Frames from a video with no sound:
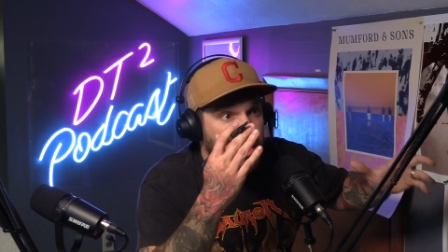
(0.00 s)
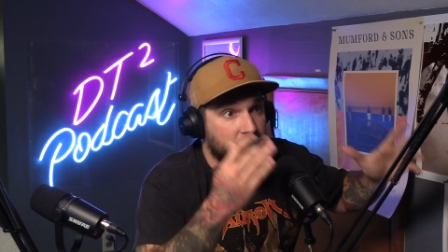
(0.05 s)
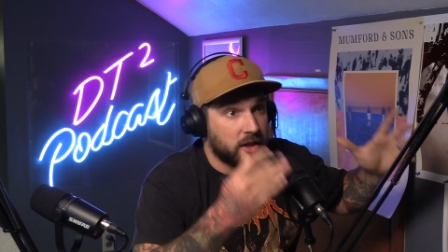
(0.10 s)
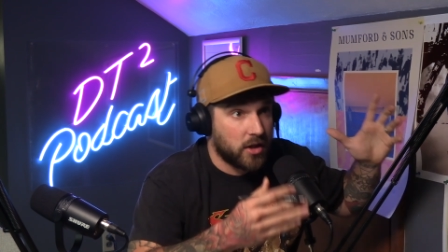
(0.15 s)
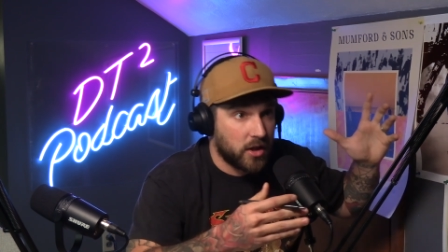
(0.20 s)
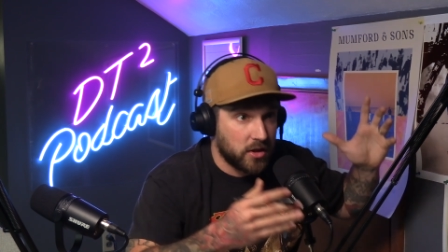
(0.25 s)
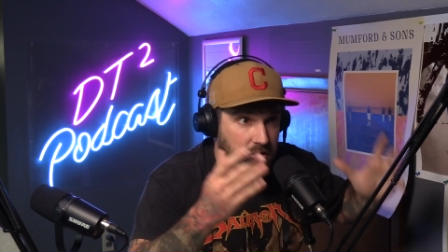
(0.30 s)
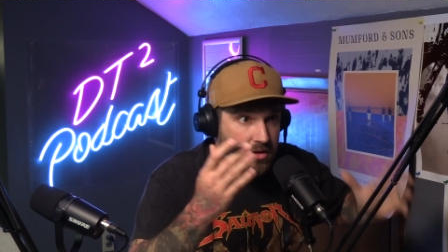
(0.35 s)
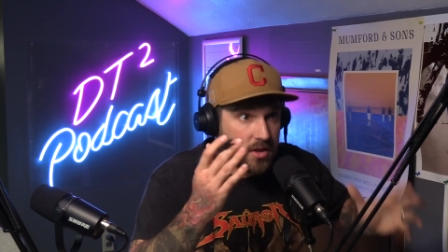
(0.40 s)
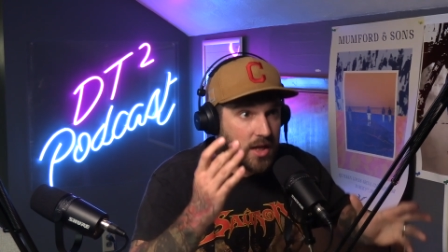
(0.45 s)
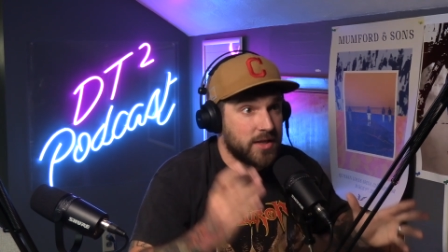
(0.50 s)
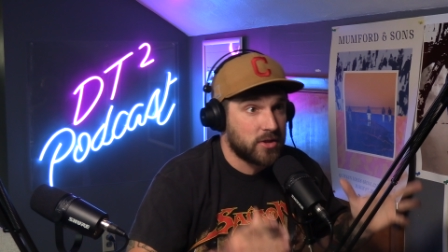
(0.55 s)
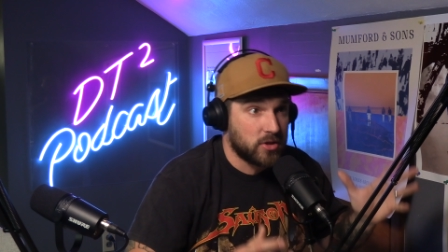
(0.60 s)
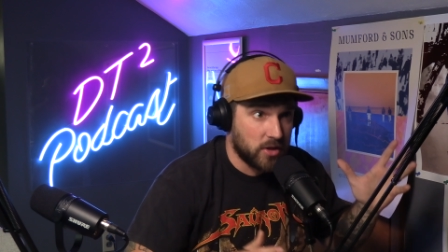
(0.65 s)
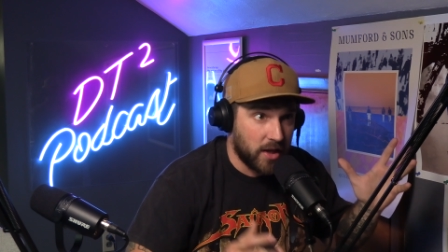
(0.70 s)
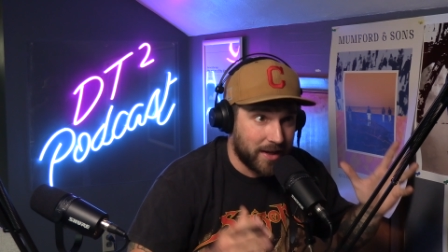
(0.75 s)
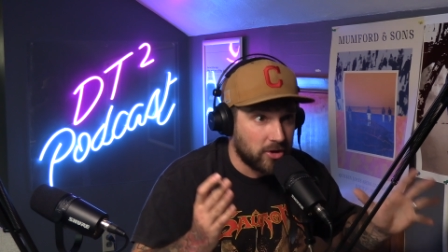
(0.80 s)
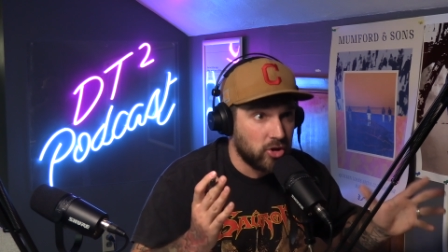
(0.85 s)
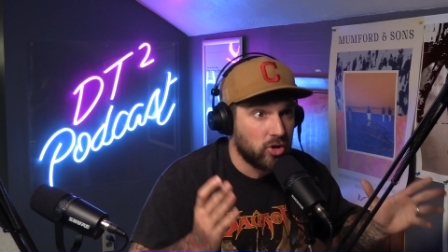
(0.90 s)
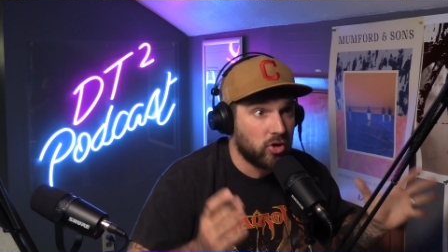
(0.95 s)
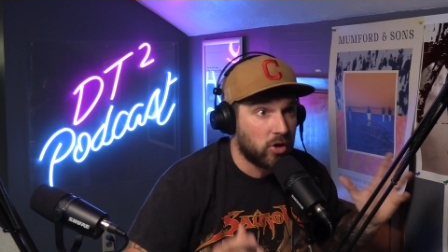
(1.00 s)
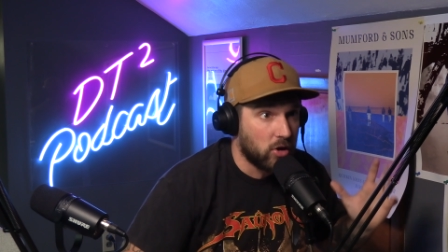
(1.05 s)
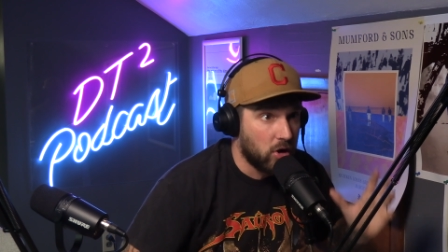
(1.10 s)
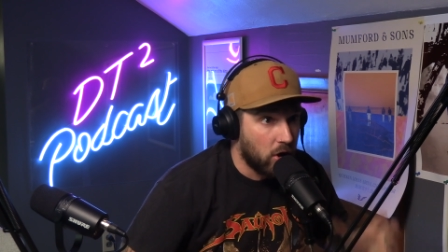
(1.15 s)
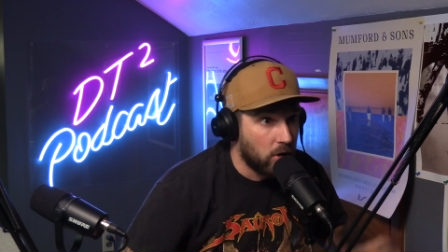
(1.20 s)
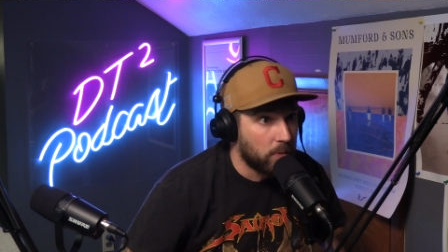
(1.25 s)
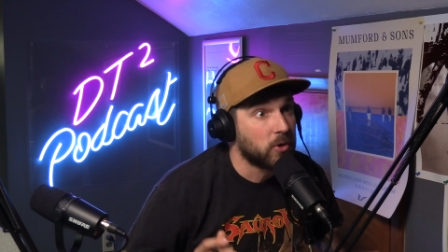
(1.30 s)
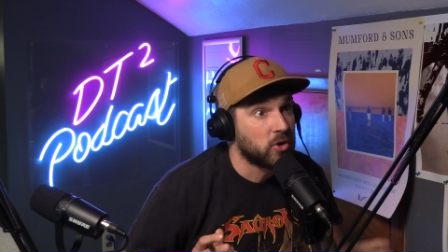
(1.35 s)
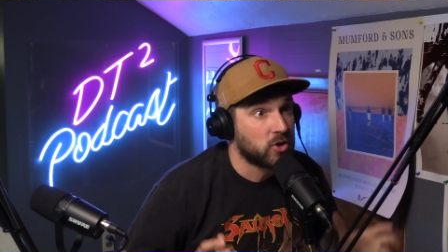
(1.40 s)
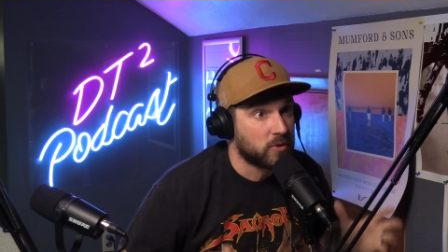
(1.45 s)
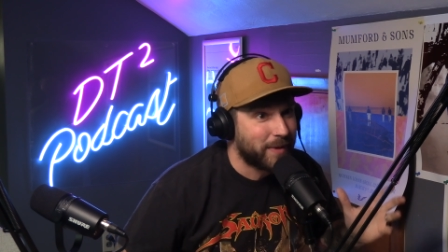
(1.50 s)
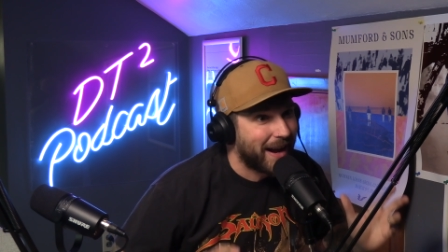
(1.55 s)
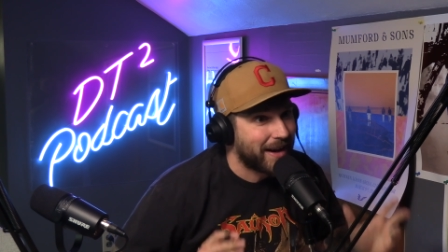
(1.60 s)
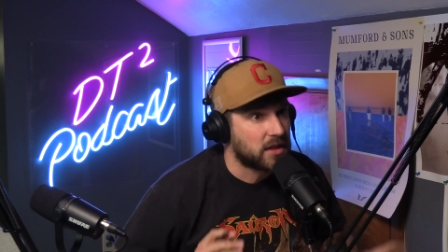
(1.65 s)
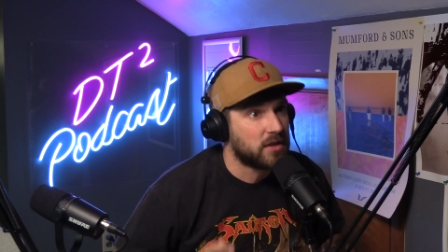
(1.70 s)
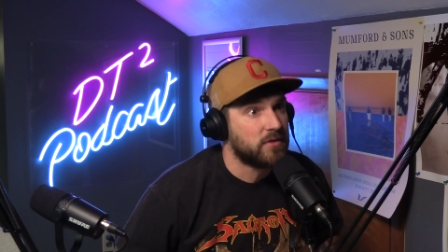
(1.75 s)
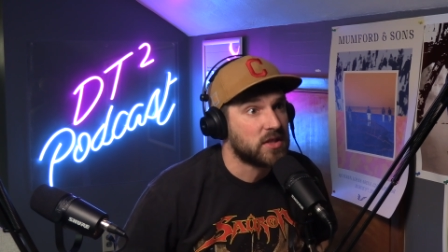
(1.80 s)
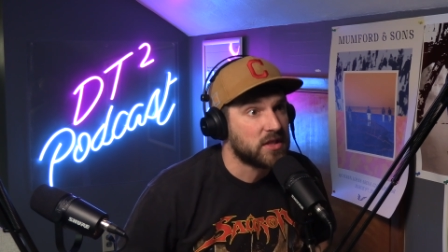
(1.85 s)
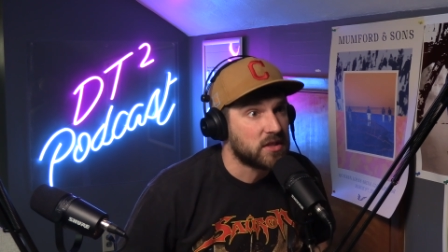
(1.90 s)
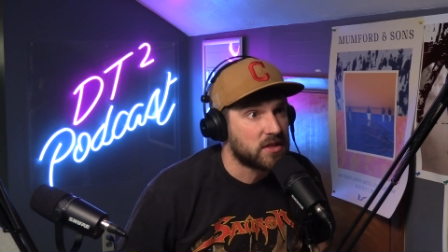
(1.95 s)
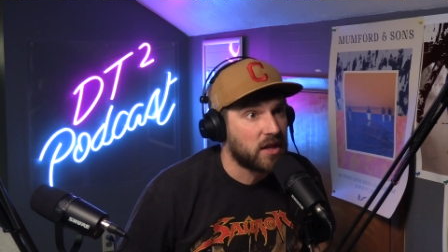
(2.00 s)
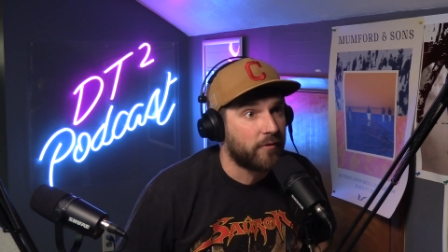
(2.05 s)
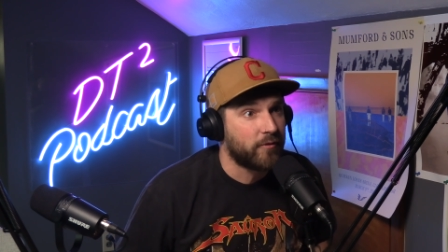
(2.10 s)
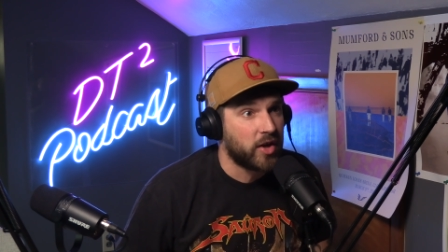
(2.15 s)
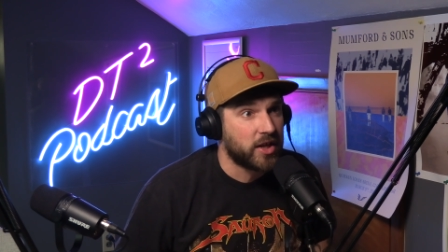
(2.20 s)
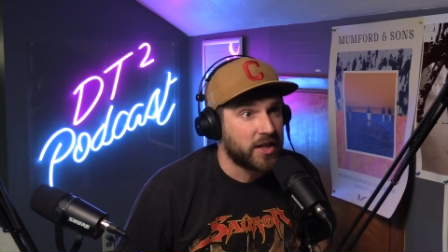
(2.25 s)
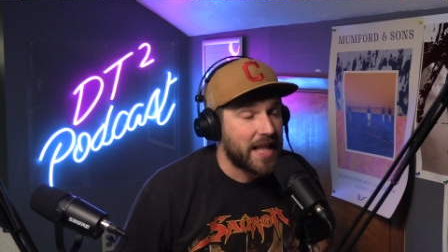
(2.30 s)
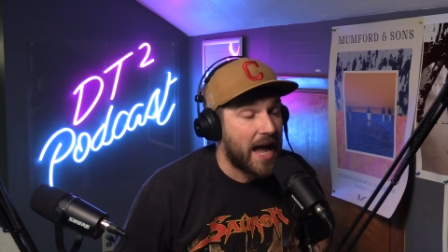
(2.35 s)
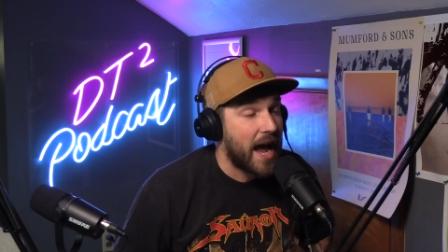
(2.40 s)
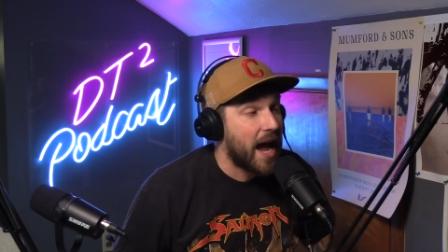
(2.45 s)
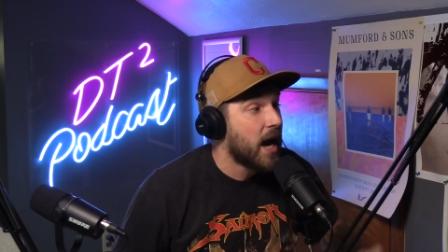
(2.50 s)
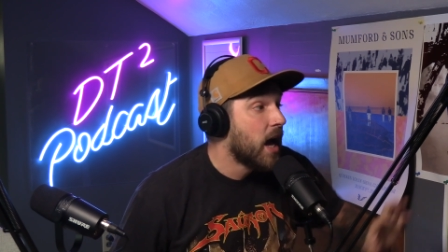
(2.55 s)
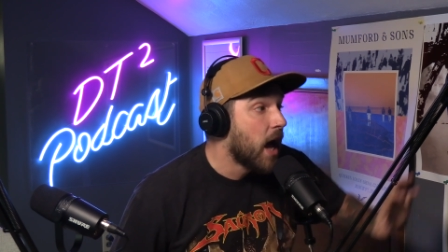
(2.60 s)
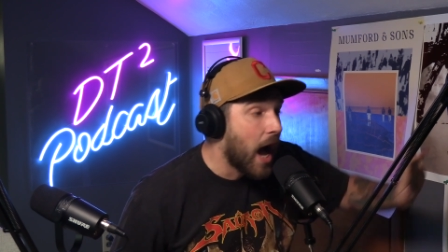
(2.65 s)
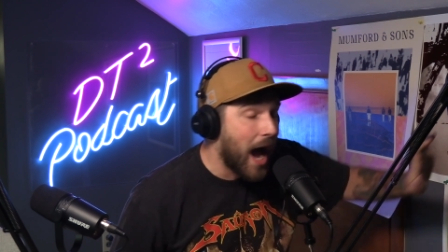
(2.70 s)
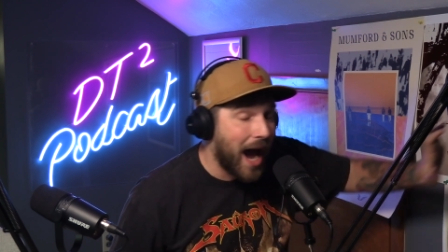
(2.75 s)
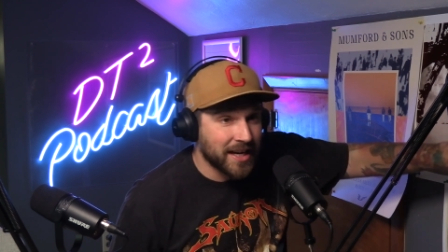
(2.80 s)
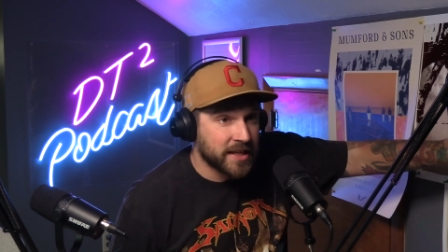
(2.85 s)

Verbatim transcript: like let's, let's like look at all perspectives and stuff like Yeah. that.